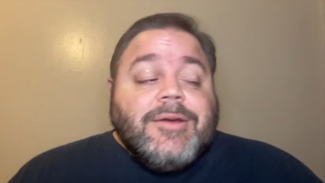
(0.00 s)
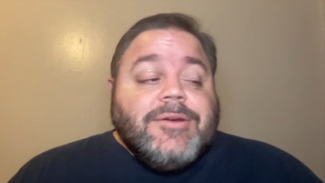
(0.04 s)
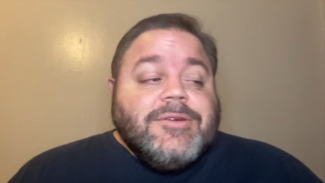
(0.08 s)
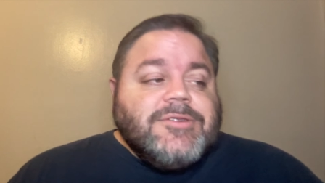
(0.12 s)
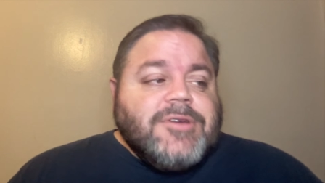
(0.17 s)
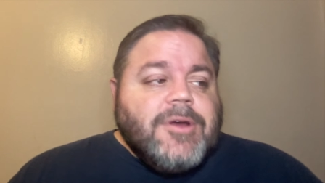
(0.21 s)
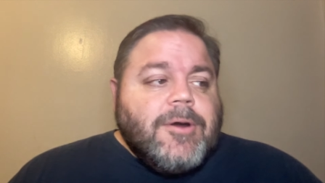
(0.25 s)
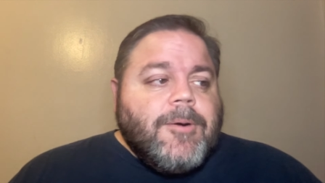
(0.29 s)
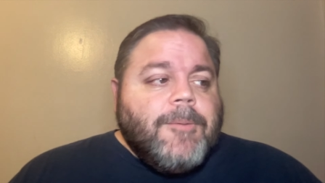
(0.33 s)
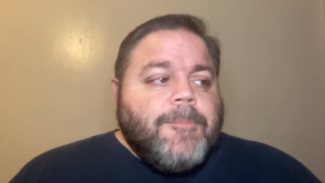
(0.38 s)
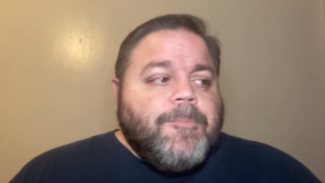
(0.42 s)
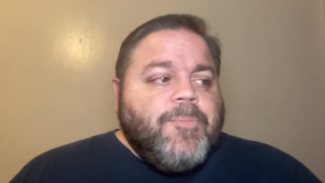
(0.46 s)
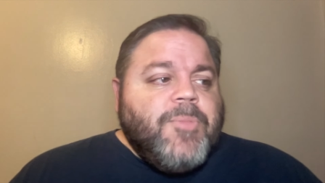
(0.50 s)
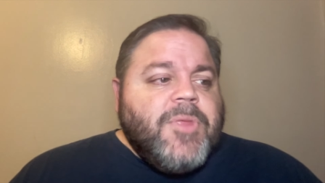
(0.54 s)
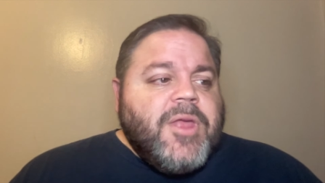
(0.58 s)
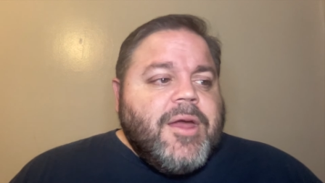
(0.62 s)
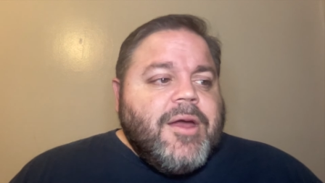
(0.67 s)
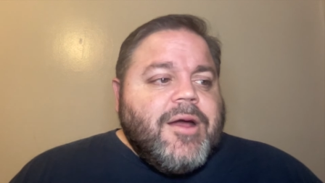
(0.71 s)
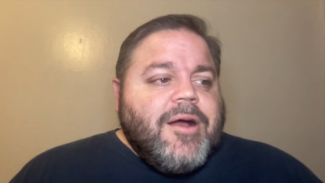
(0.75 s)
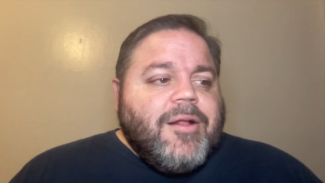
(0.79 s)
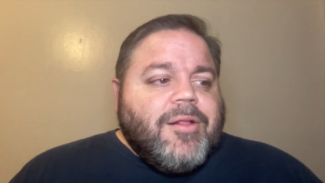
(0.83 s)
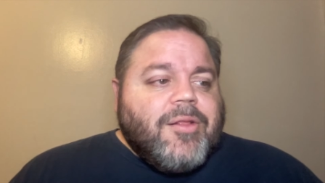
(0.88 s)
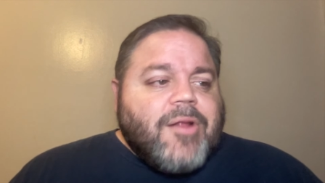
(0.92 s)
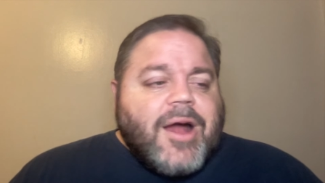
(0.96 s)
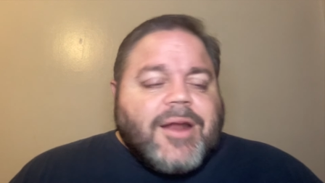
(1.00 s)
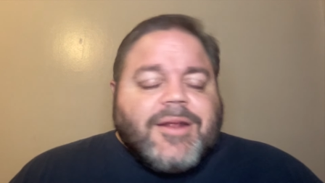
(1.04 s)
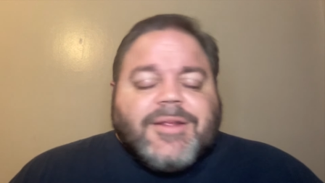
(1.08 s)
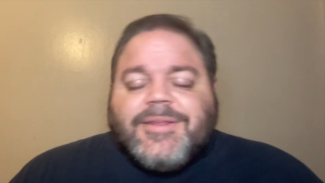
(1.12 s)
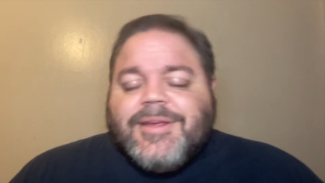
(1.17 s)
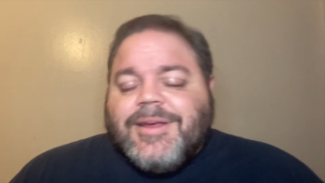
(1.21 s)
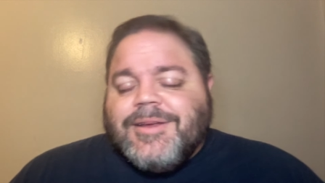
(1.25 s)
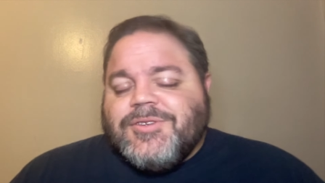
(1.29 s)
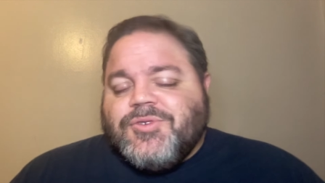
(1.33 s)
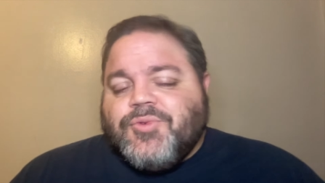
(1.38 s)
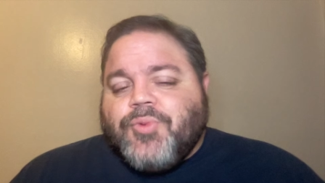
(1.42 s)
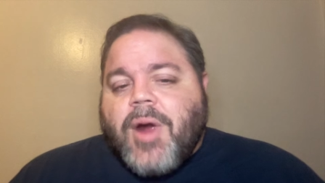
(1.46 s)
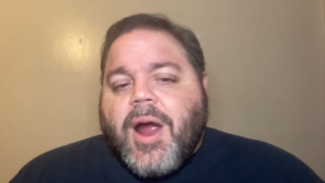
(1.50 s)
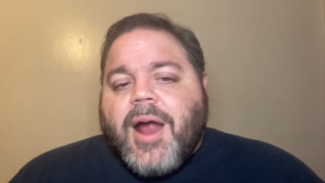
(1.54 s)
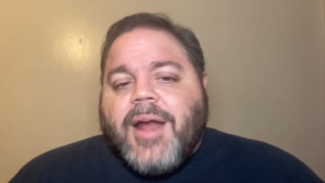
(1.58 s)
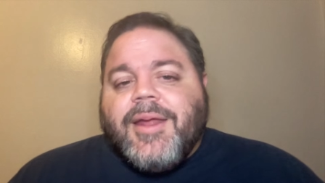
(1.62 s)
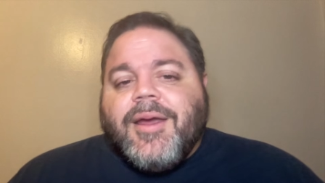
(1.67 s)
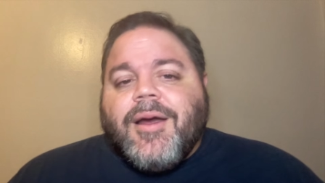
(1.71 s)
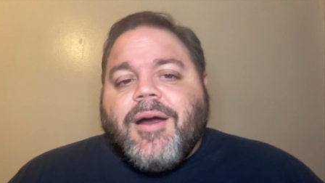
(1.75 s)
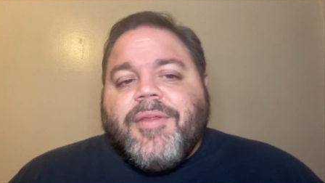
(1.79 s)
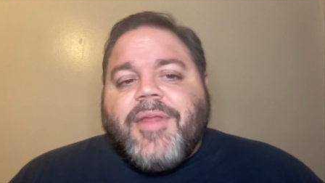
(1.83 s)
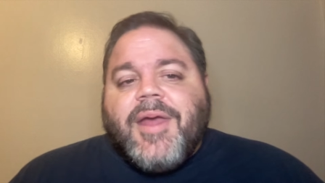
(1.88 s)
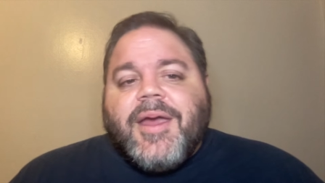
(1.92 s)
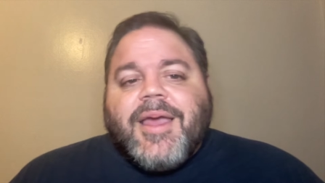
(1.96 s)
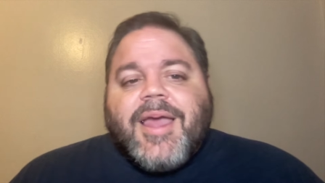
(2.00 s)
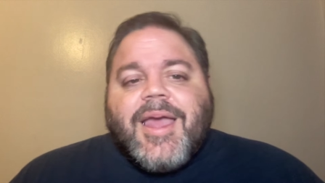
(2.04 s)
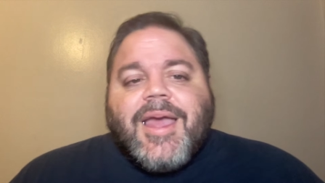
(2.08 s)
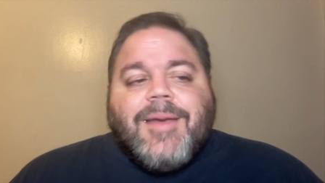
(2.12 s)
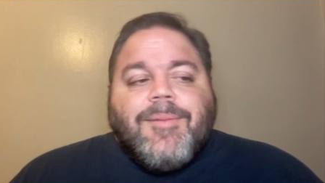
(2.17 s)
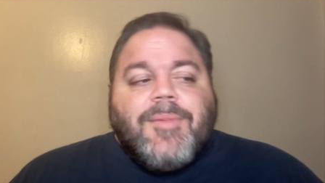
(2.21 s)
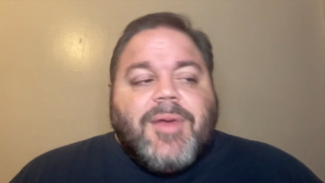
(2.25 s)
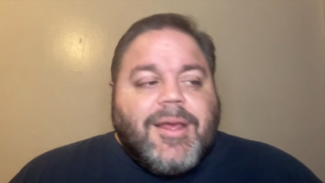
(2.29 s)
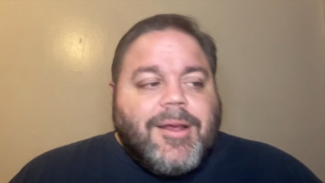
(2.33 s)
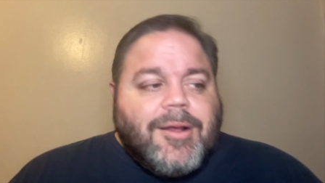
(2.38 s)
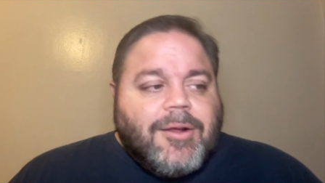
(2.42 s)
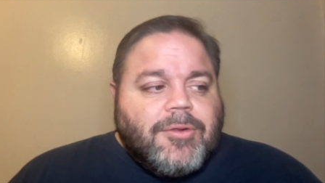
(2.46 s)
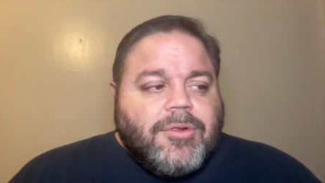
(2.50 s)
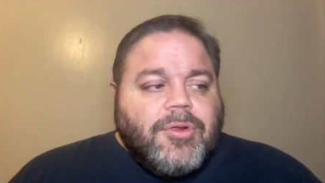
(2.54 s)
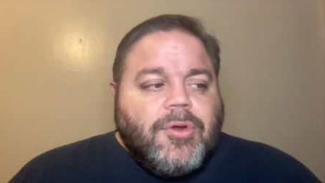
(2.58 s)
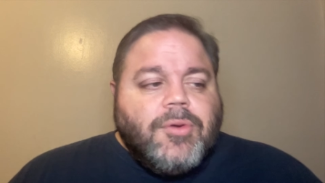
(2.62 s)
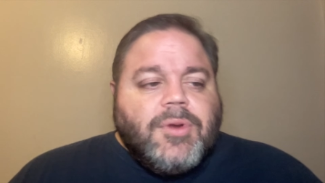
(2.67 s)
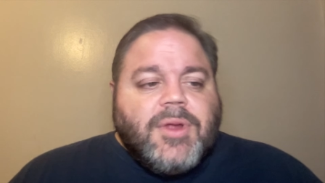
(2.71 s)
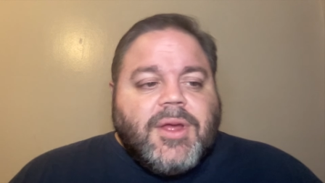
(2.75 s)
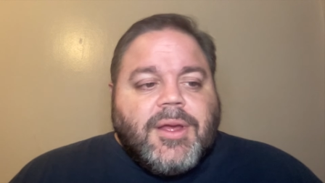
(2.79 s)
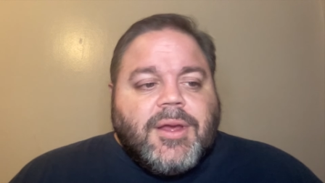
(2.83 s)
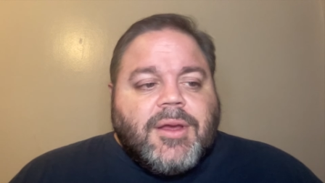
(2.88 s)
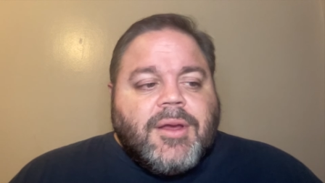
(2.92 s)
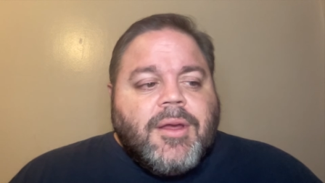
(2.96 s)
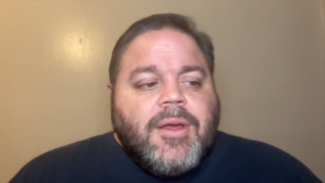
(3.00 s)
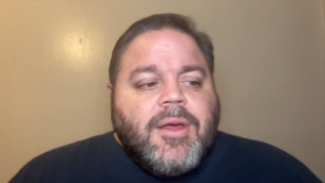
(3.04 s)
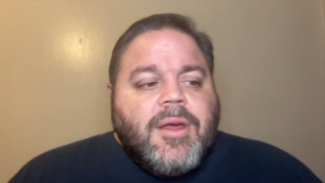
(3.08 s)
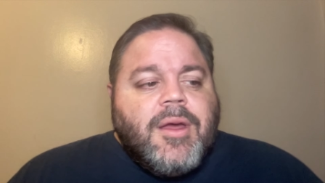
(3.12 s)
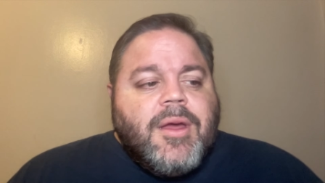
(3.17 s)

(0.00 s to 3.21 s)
So a lot of things riding on that game, including